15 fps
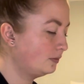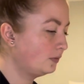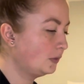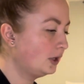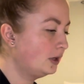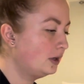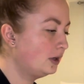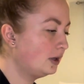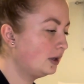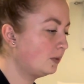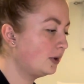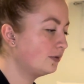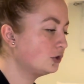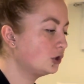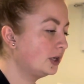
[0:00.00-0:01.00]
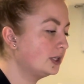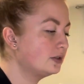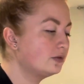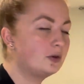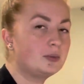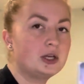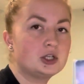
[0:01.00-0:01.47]
And then we have
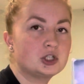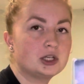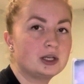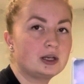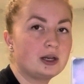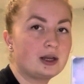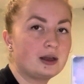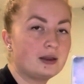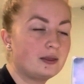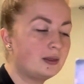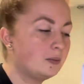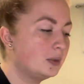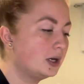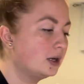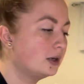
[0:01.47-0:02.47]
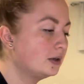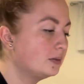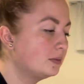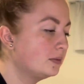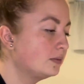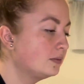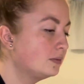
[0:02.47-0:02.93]
Transformation at the
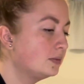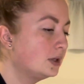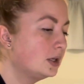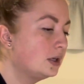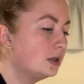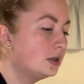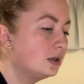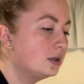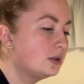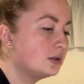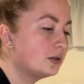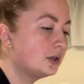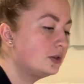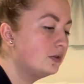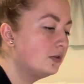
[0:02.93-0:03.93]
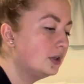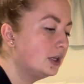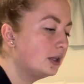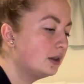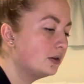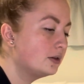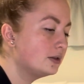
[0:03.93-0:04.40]
bottom. So I do feel
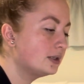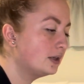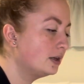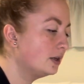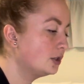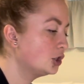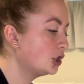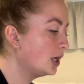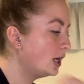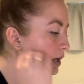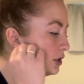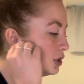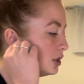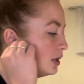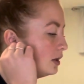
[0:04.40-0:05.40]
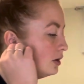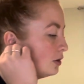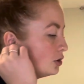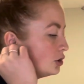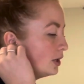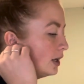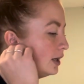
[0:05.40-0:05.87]
like there's a change that you're
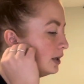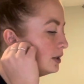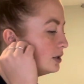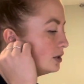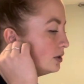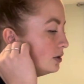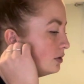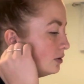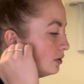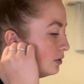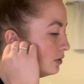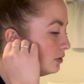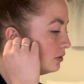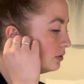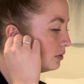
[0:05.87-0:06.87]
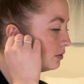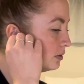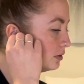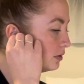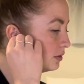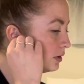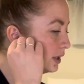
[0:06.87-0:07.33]
trying to...
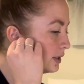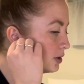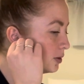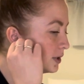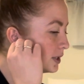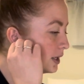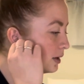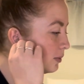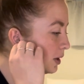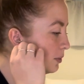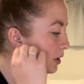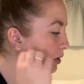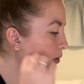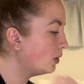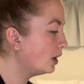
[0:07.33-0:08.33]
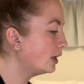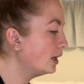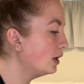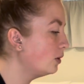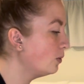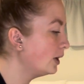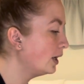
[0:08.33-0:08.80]
It's almost like maybe you're
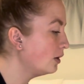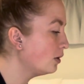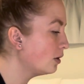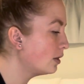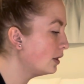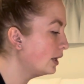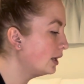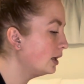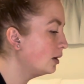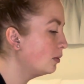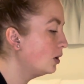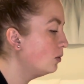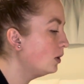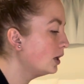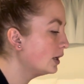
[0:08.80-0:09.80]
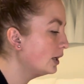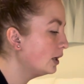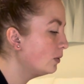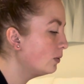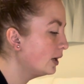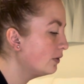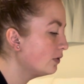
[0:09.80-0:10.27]
walking away or you're thinking about walking
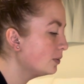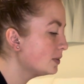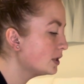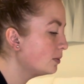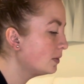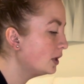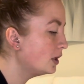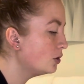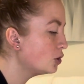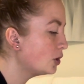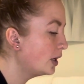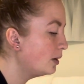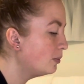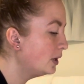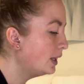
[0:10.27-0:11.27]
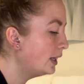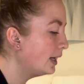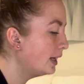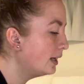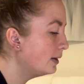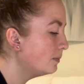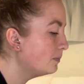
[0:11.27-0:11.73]
away from something. You're trying to
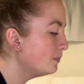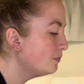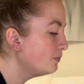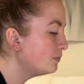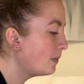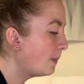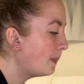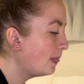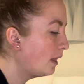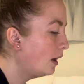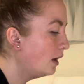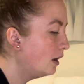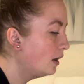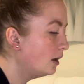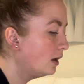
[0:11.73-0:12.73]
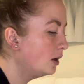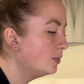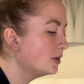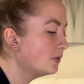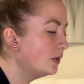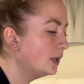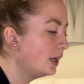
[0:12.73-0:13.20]
plan,
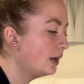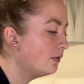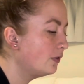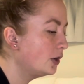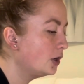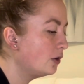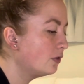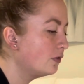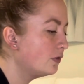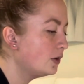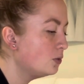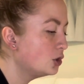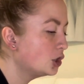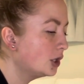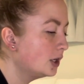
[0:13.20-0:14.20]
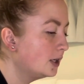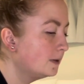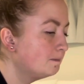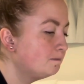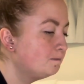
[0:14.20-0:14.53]
almost feel like for your future,